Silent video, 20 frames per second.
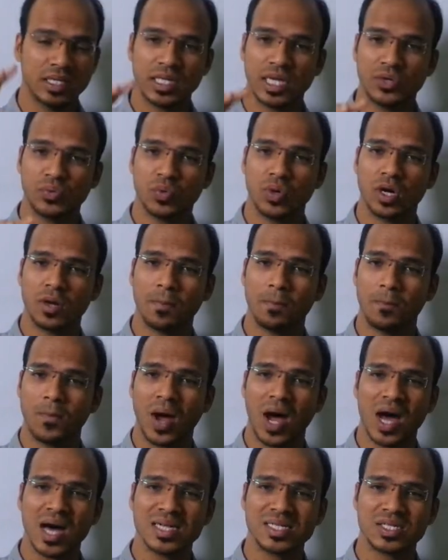network
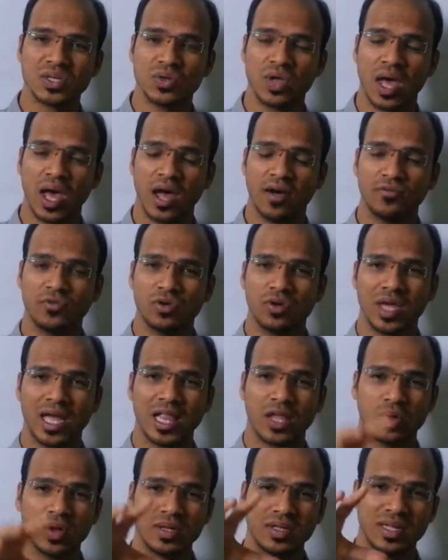mask, you have to
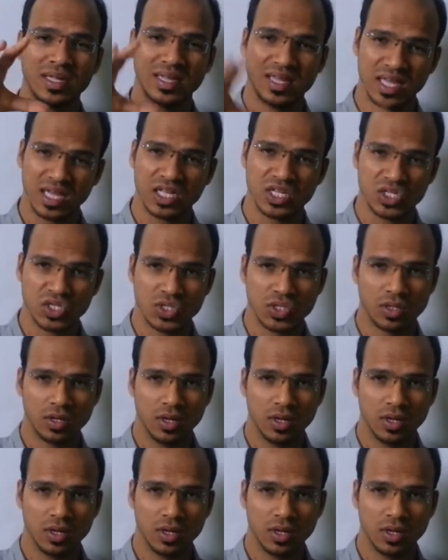calculate the range.